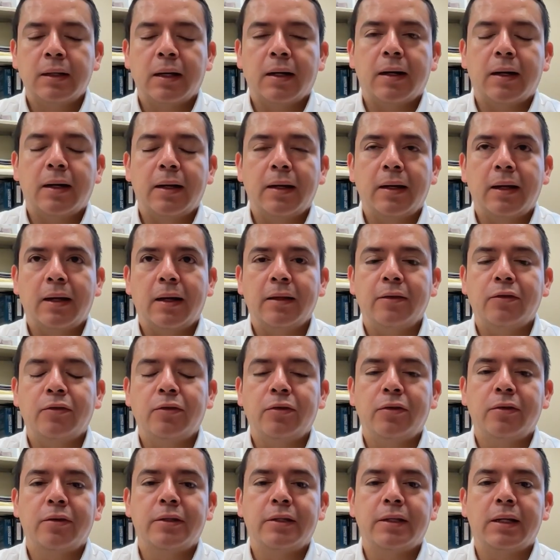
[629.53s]
Yeah, and do
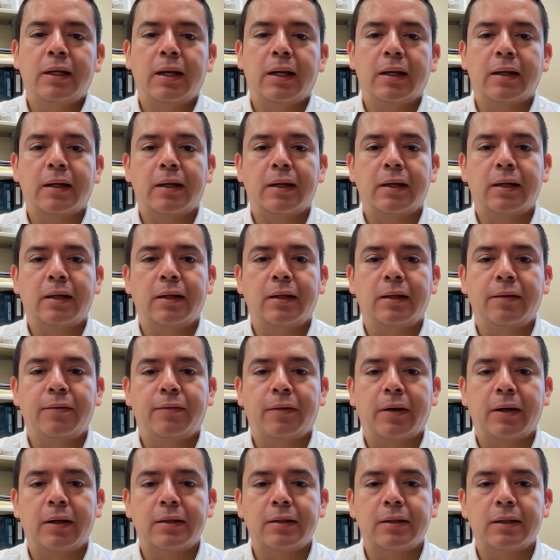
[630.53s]
you see like any
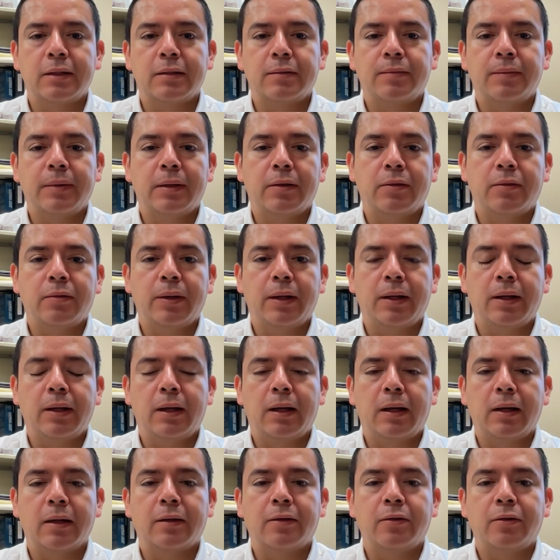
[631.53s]
differences between
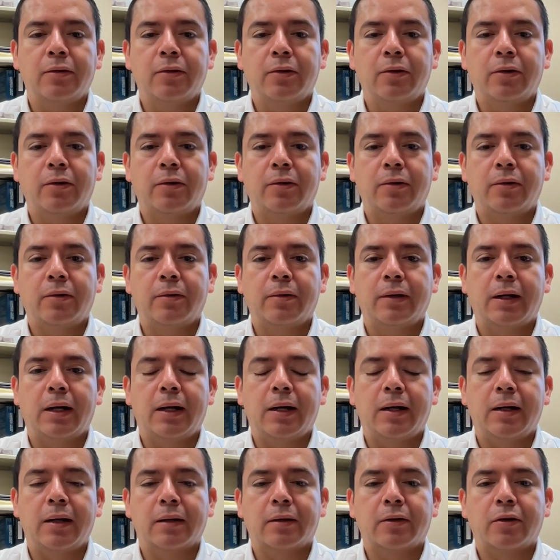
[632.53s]
like
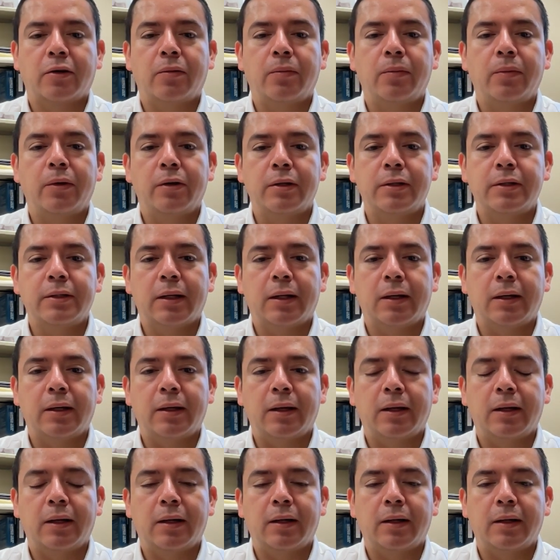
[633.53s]
commercial
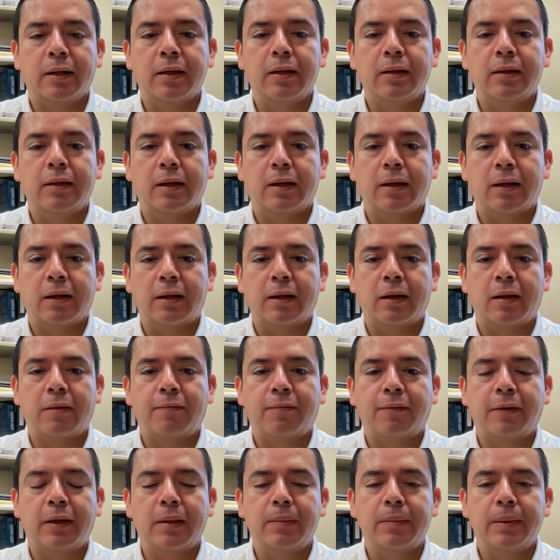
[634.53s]
and integrated
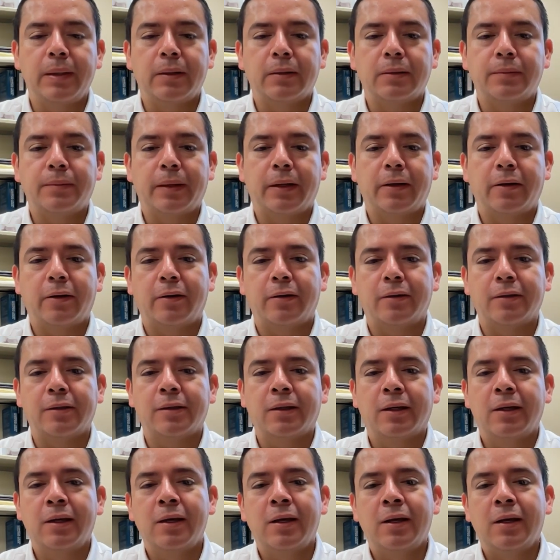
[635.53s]
feed mills?
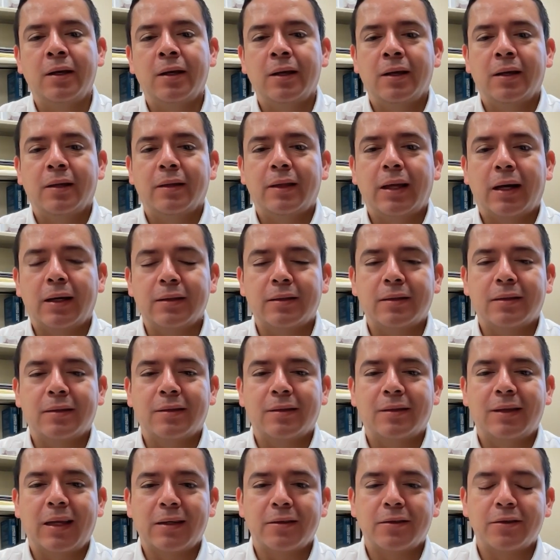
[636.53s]
Because
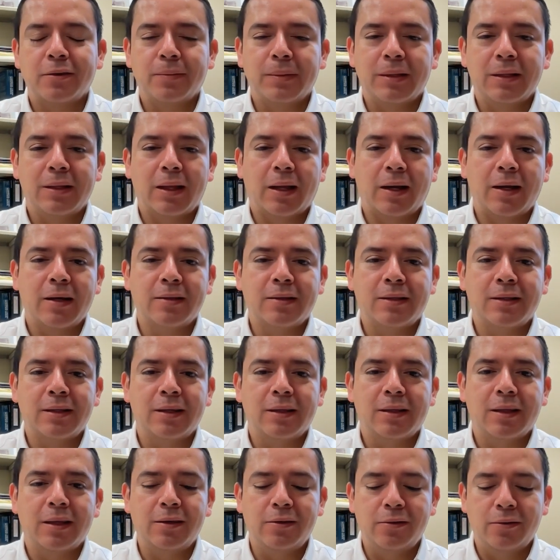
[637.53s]
that's something that I see
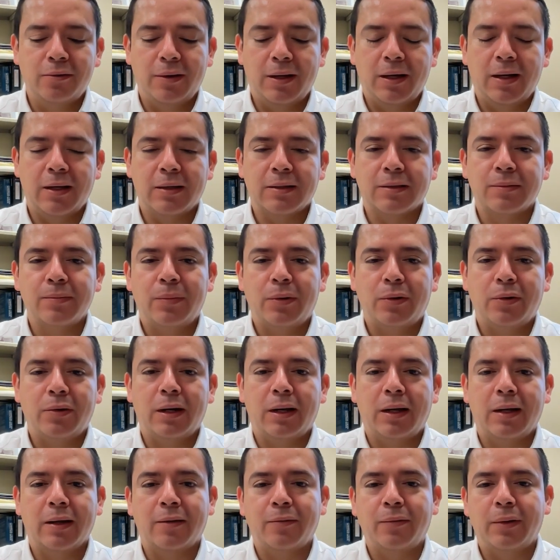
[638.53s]
in the U.S. more
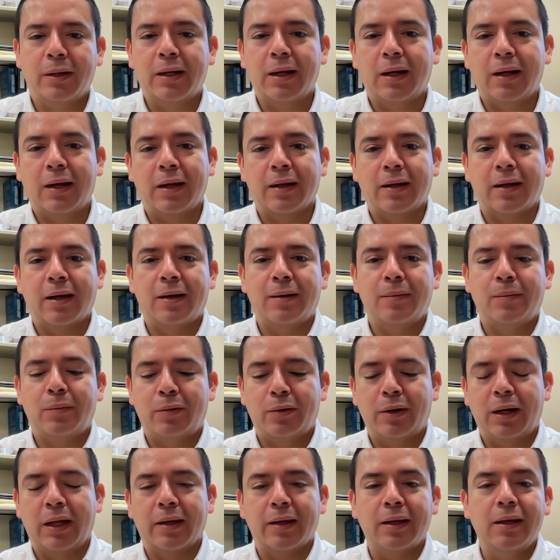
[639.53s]
like we got like a
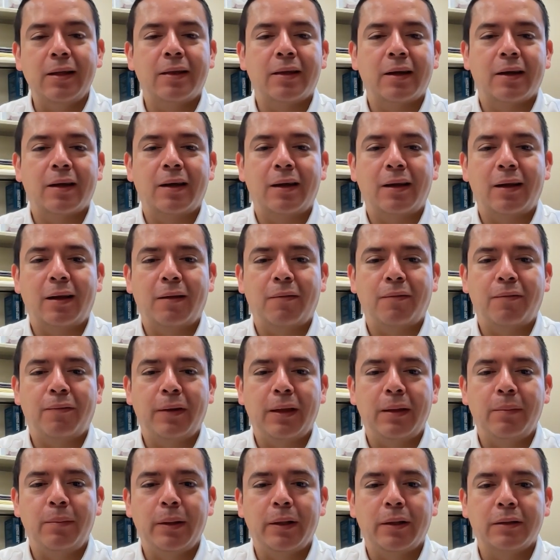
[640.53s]
more like integrated
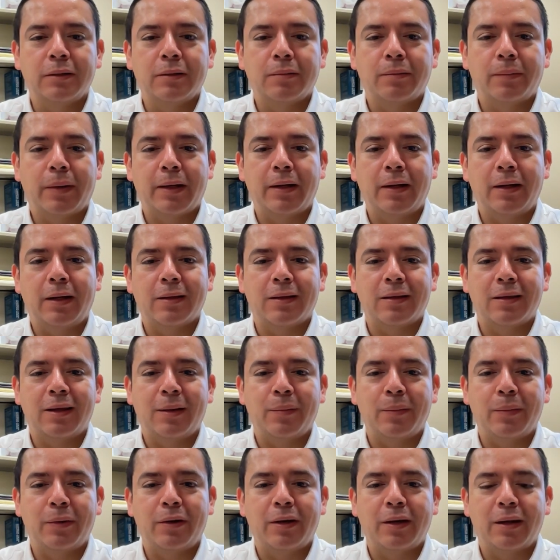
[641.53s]
feed mills, but in Latin
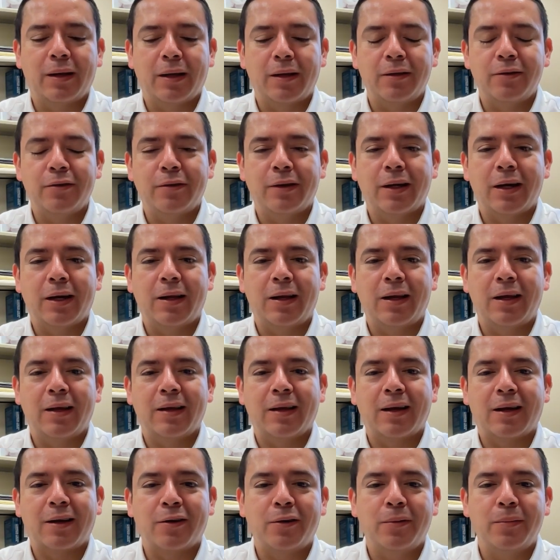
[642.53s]
America you got
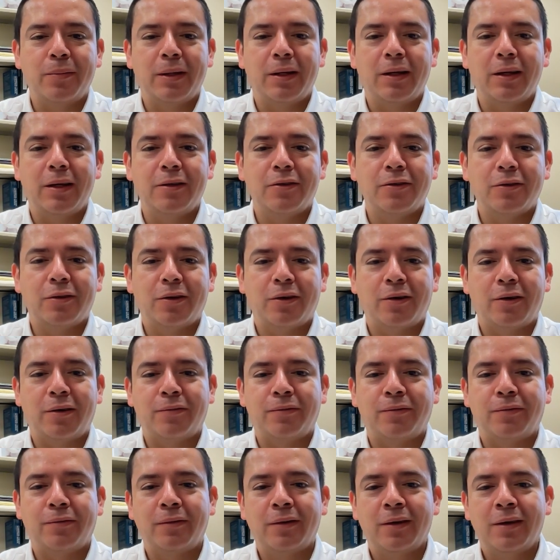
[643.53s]
like a combination of
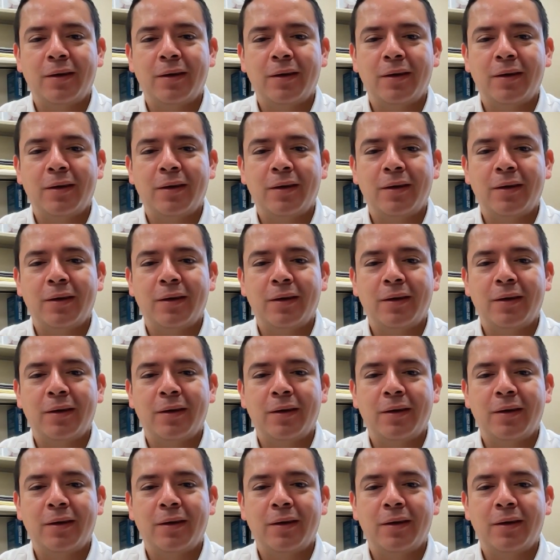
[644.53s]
